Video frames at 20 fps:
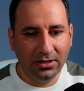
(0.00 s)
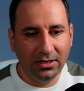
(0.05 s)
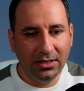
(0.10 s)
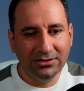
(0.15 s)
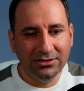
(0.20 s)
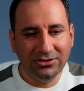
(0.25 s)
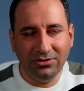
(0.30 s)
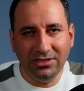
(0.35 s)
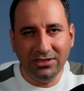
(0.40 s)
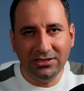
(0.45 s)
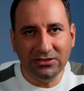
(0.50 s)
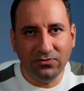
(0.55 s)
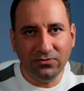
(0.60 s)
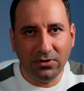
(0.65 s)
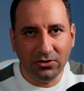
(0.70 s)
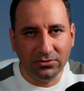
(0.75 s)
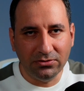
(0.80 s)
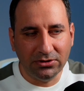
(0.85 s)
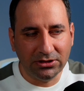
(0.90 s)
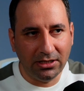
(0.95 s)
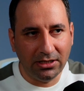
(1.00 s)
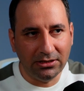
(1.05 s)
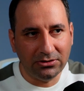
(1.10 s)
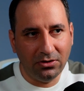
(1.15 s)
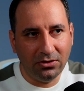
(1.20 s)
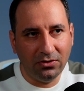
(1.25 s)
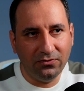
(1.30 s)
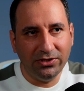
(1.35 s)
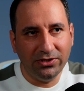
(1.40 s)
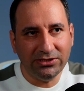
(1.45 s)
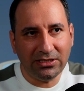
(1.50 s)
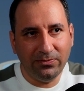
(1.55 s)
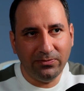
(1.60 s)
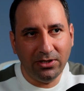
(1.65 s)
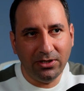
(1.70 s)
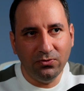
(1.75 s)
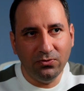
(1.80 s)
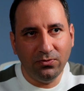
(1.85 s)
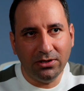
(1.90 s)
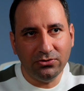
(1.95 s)
So this is one use case. Or for example,
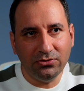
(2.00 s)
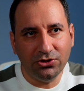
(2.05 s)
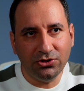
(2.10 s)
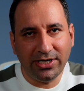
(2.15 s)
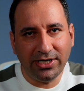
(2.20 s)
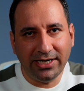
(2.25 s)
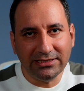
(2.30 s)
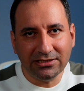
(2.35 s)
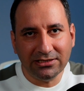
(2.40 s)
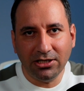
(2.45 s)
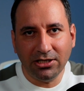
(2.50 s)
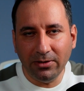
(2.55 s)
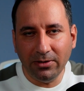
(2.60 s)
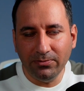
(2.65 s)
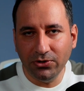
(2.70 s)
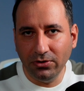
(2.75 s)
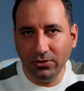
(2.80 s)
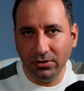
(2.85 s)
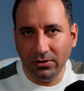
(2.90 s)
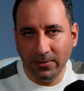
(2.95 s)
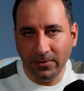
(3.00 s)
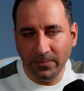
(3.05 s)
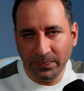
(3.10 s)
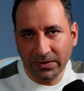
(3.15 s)
you want to transcribe your